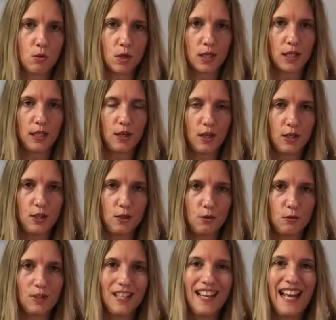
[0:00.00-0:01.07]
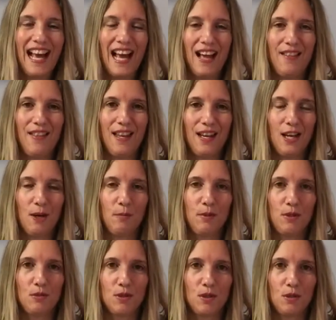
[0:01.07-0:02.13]
torquing on you and then help
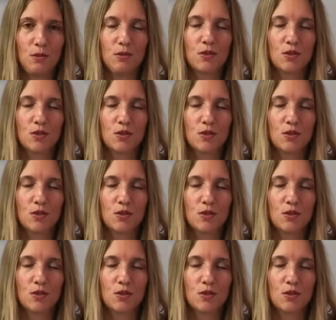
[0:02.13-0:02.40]
you to